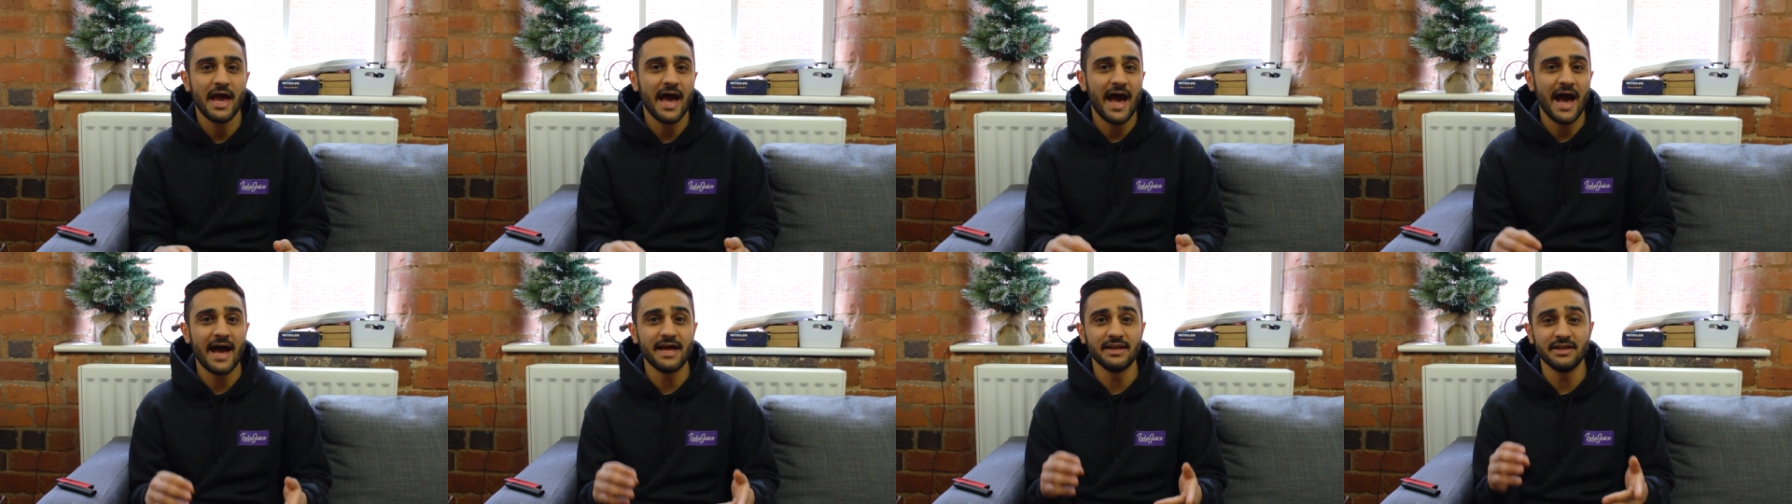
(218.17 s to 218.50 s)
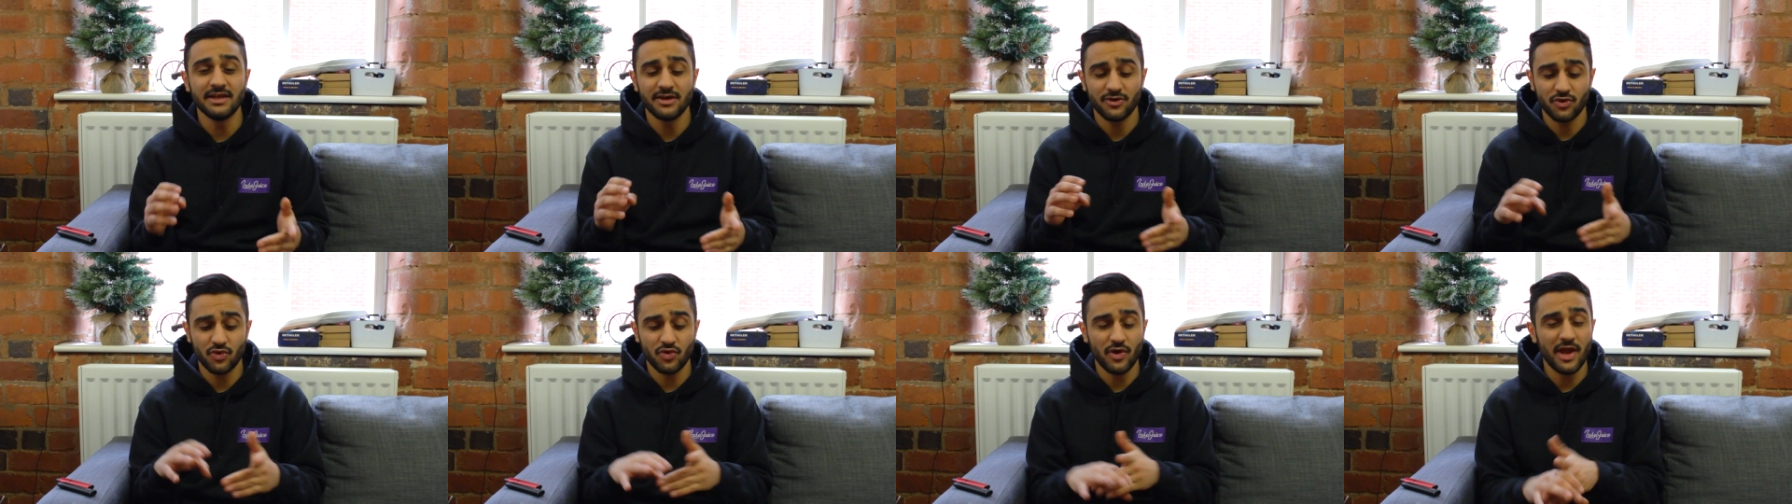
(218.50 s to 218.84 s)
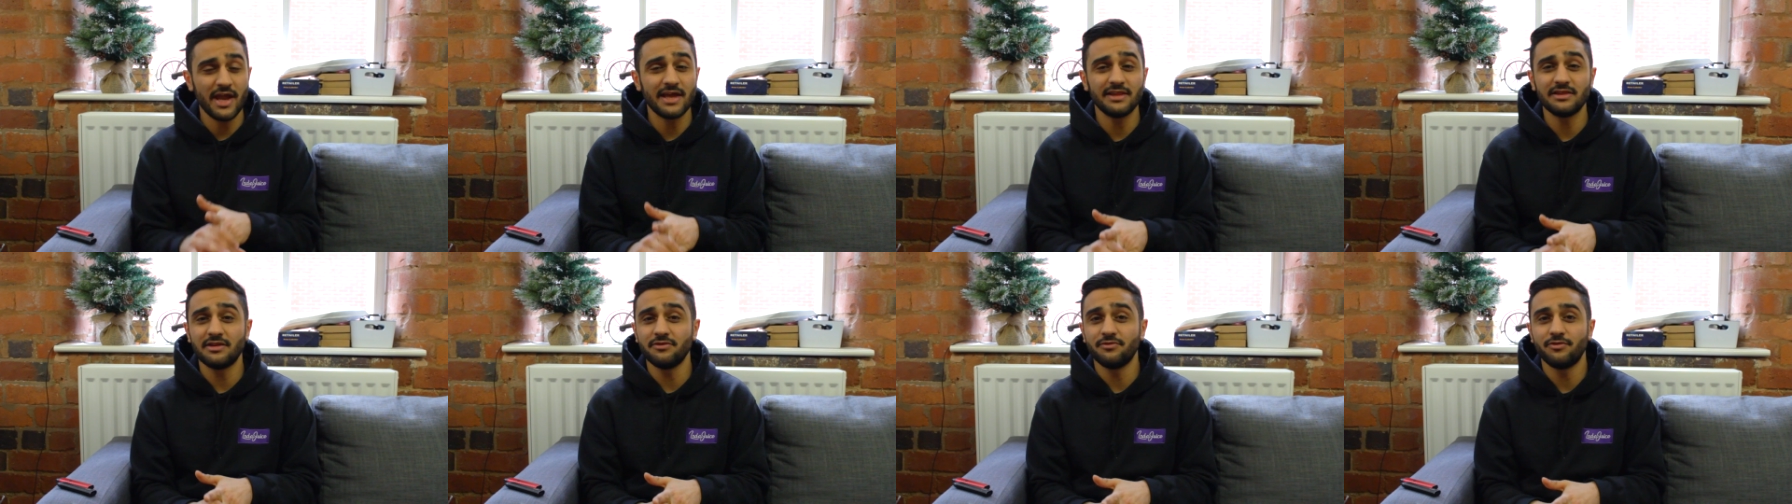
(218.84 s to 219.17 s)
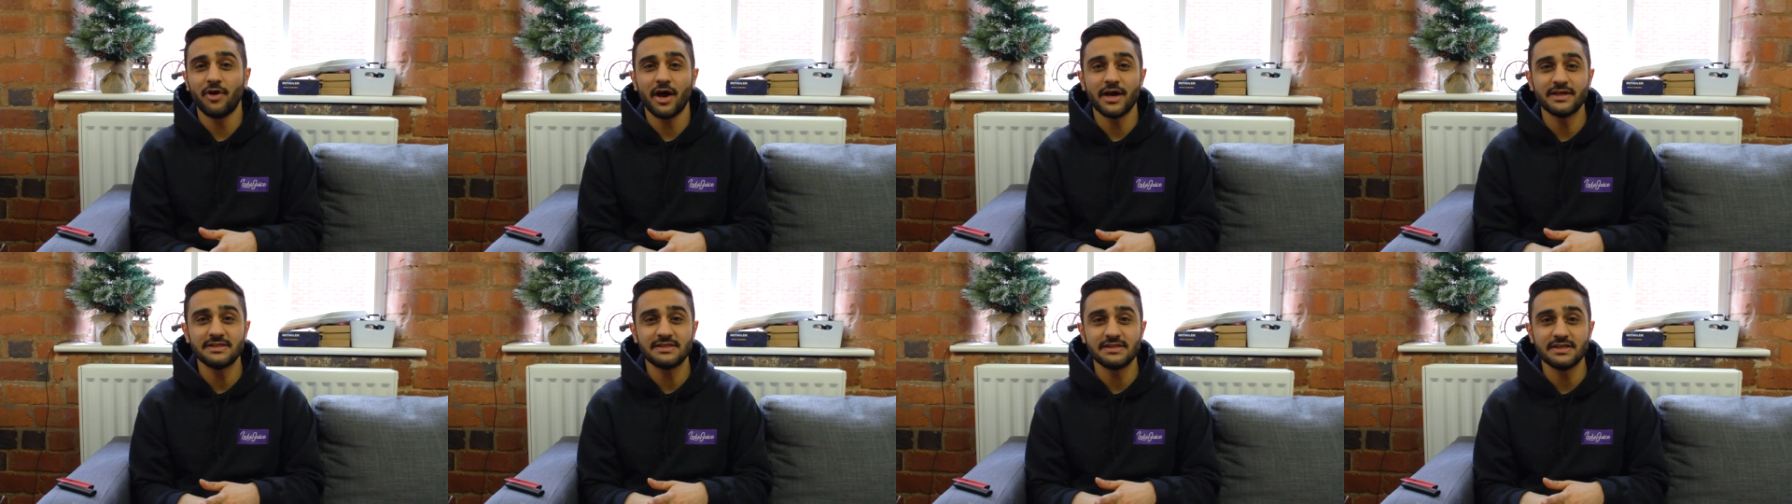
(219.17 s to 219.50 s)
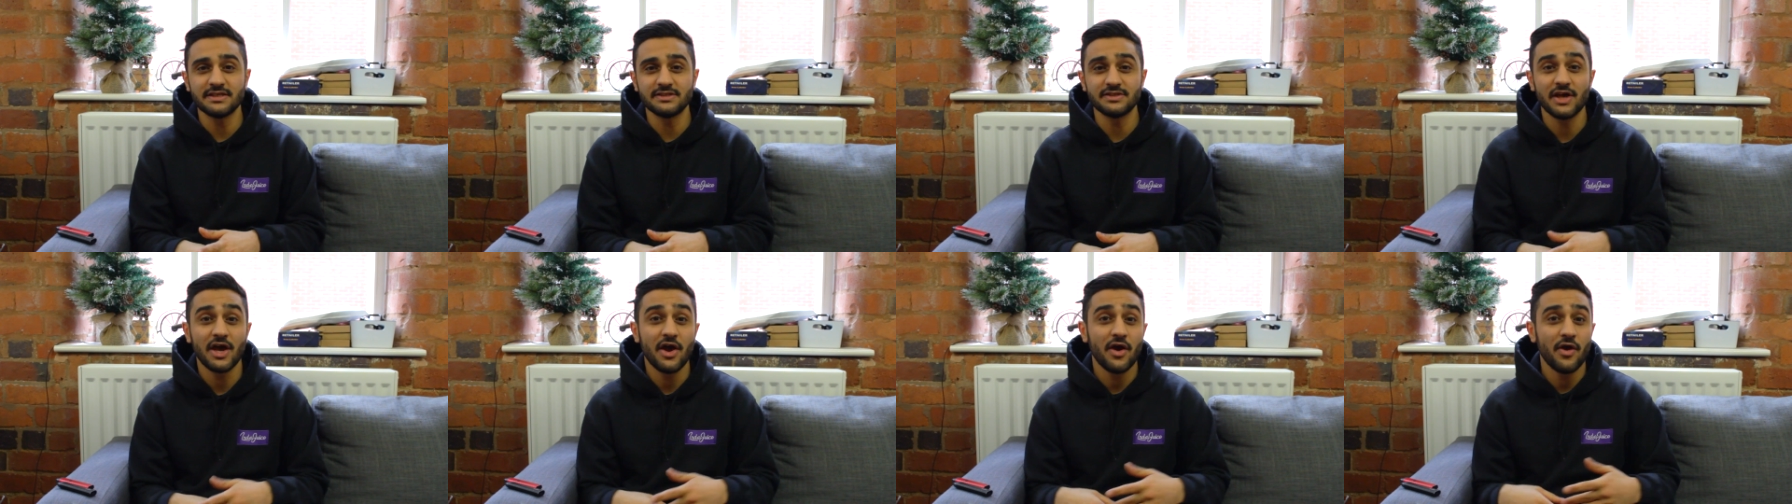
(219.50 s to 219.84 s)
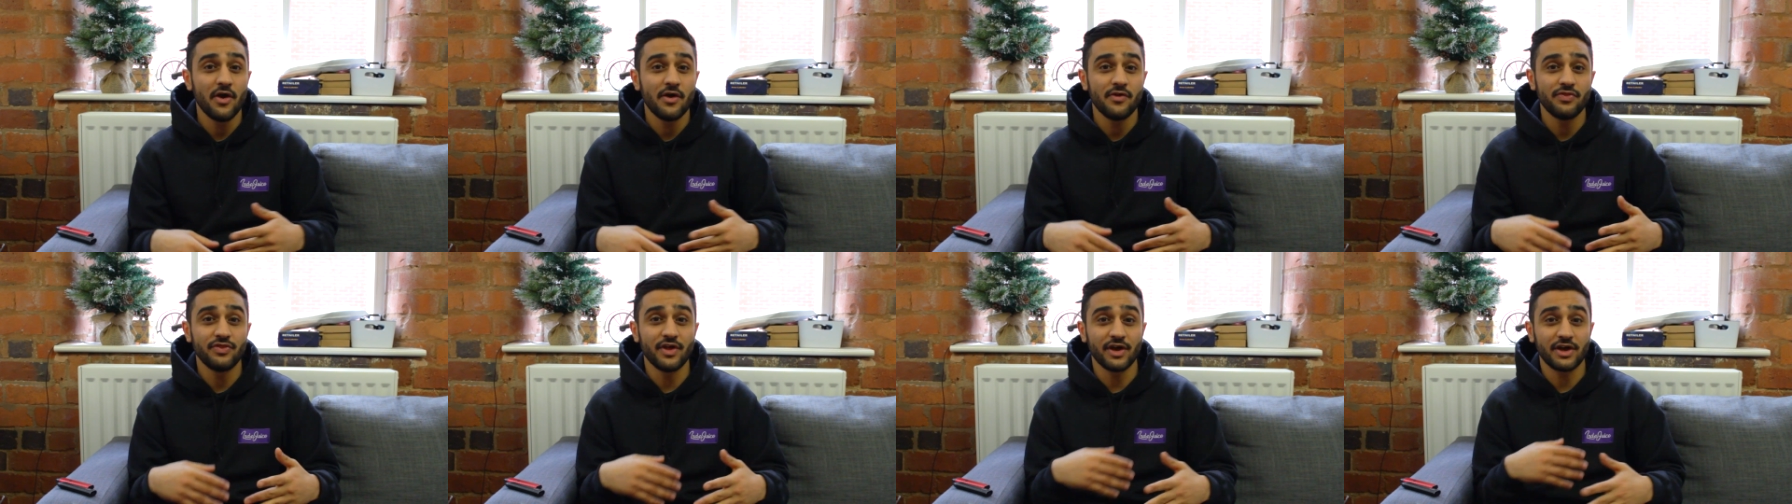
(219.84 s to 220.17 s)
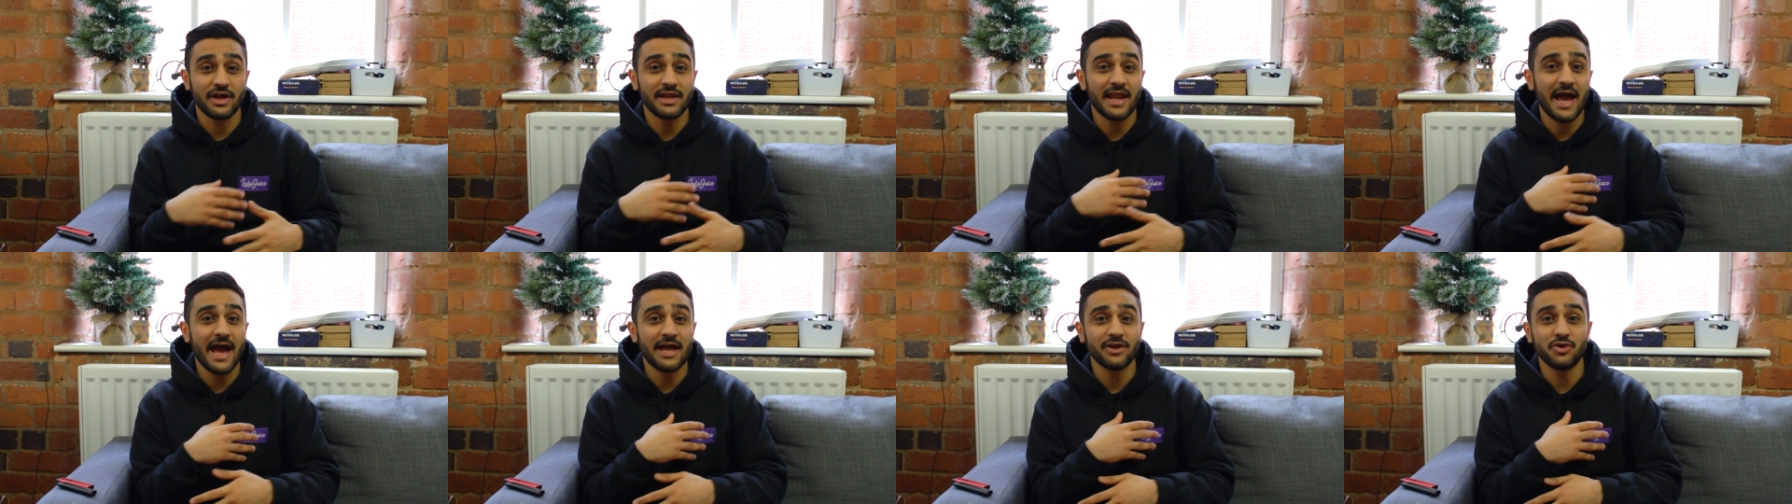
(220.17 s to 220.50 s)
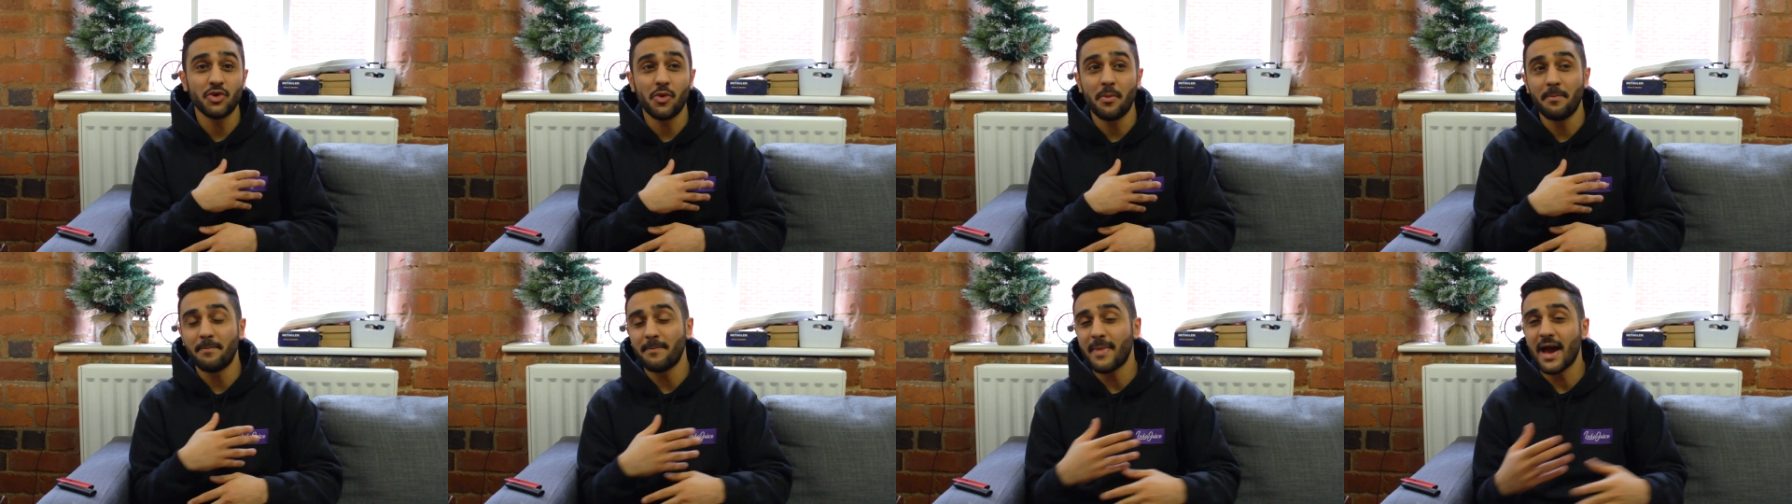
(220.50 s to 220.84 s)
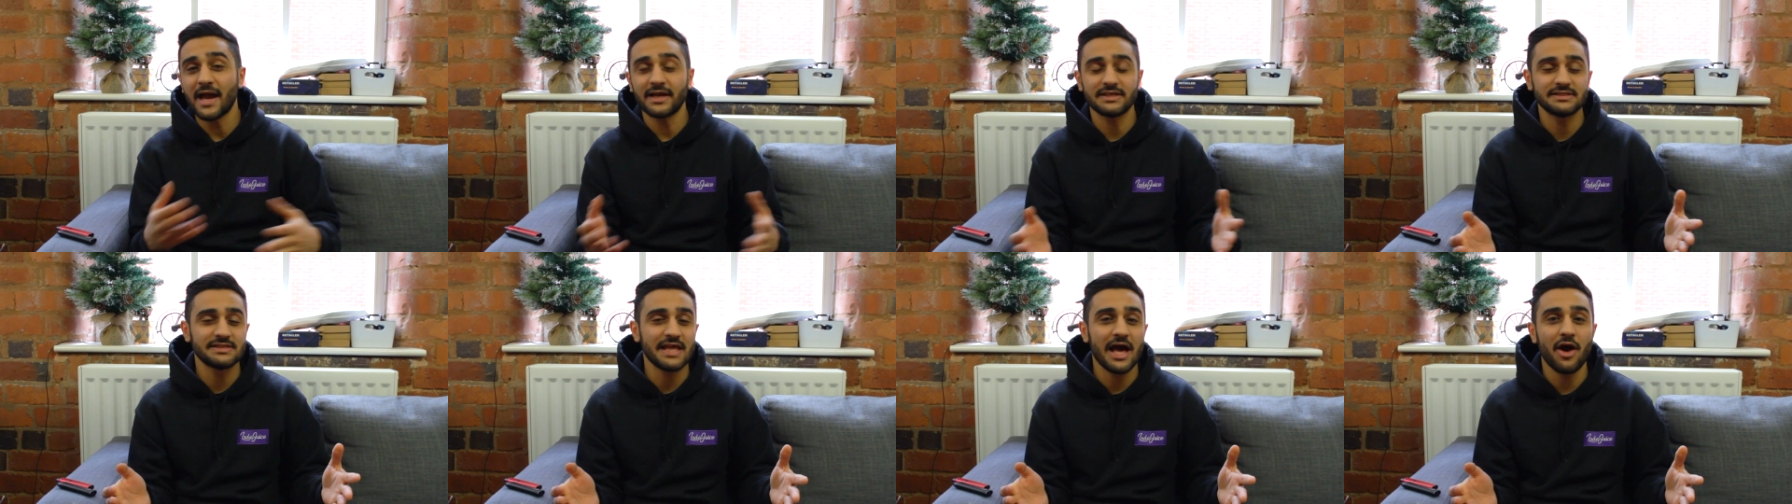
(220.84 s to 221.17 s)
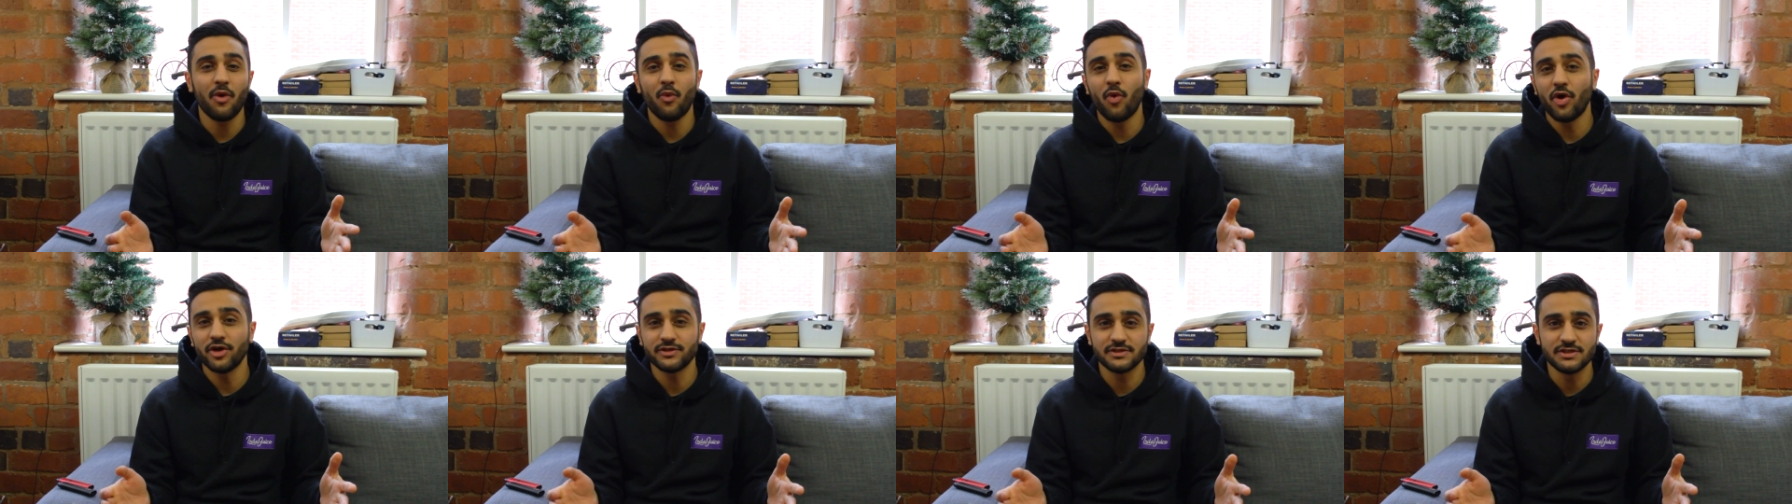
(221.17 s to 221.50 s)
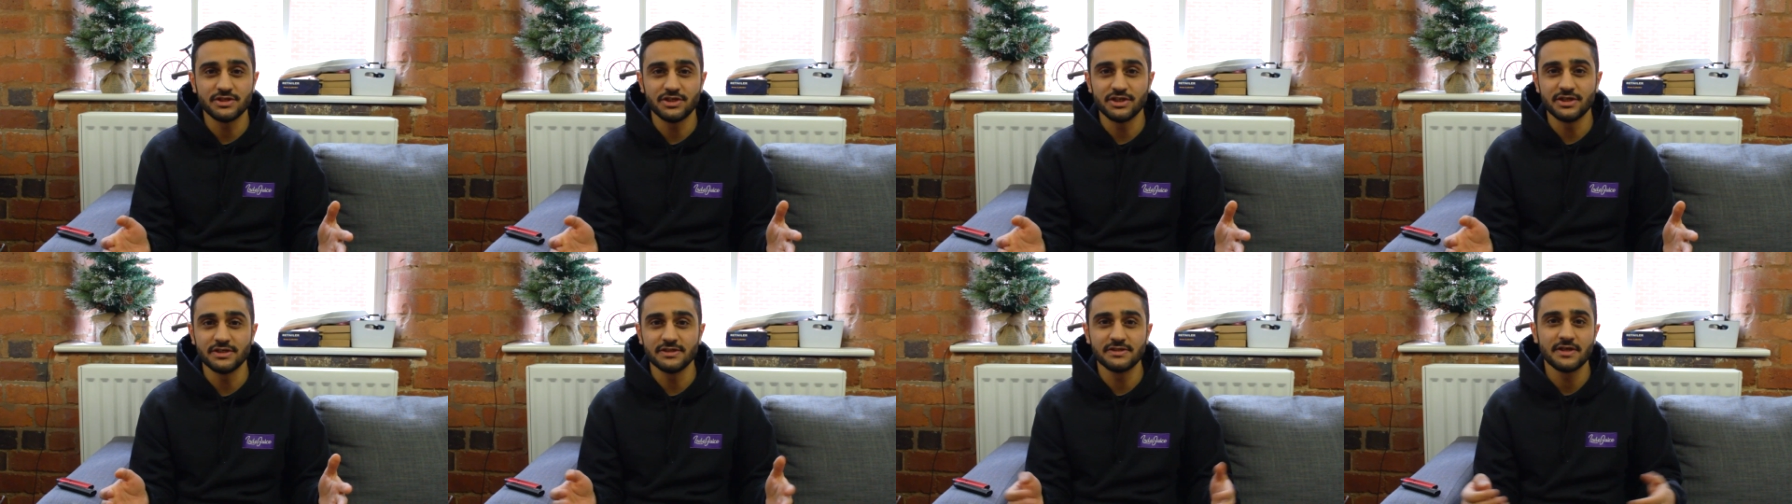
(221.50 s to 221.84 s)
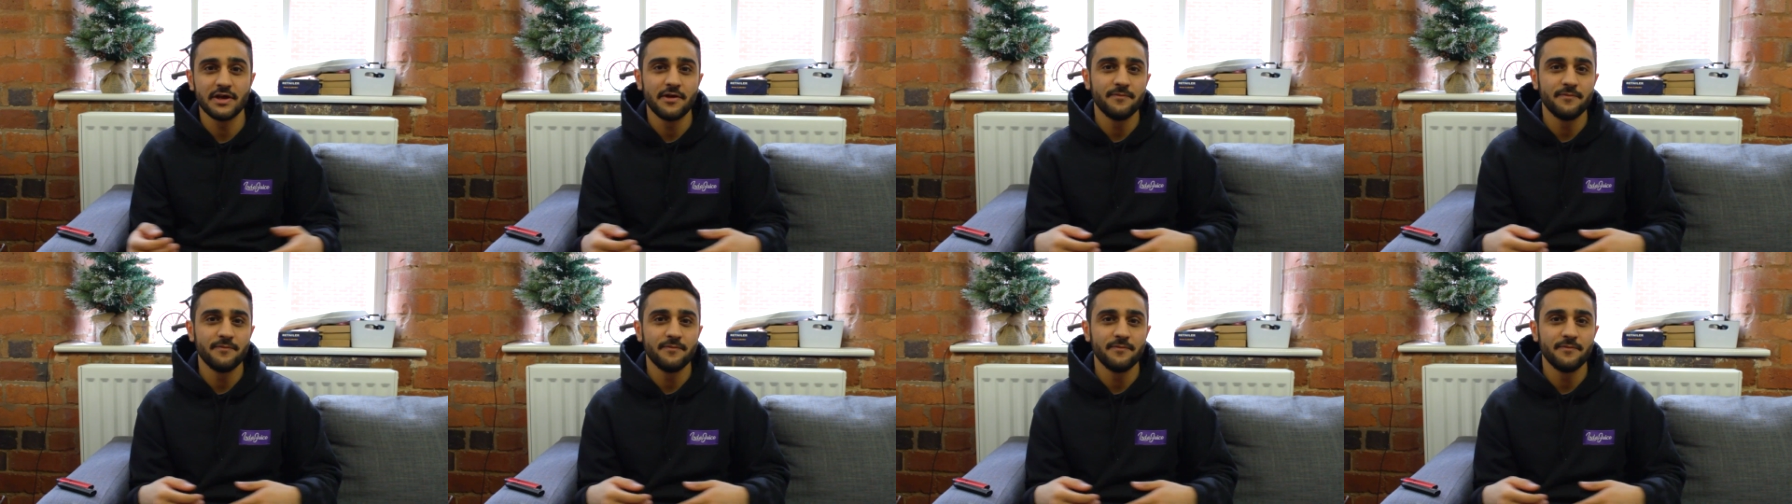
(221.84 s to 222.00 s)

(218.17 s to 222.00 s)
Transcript: and creating devices that can handle maxed out wattages.